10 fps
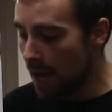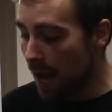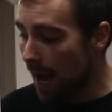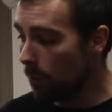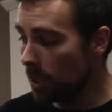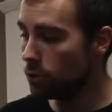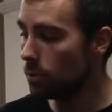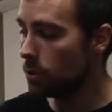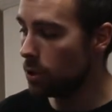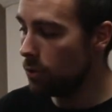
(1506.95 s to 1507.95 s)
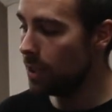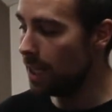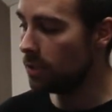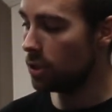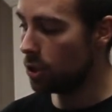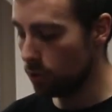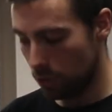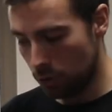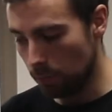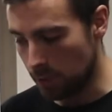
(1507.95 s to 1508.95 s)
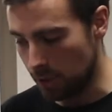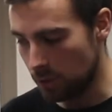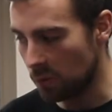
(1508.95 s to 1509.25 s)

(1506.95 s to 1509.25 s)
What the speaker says: How many trumps do you need to choose a trump suit?